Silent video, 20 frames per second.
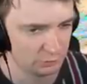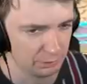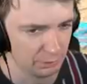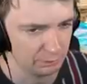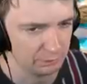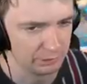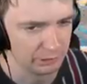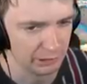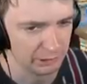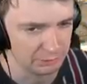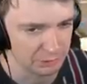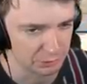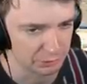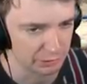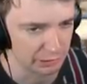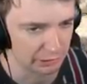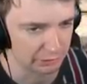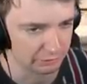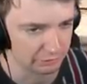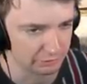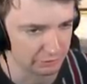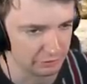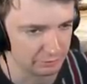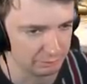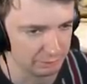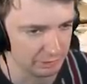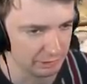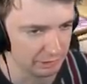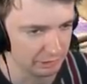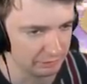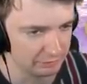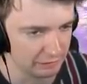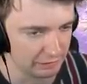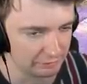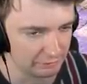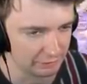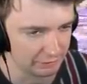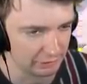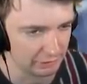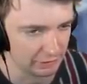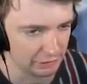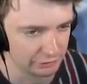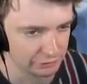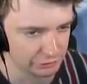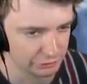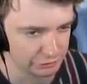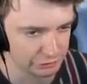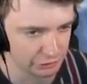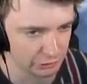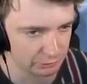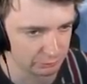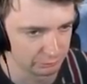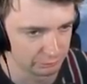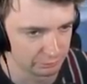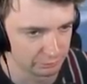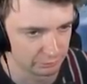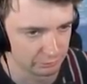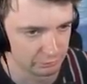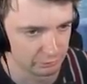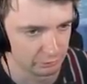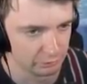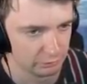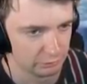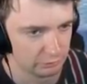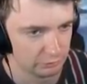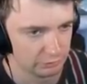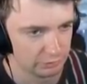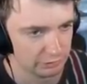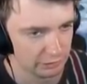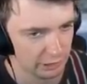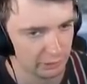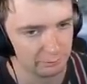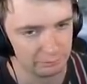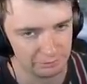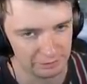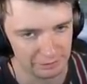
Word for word: probably keep doing that because he's Pit. He has like a hundred jumps. Yep,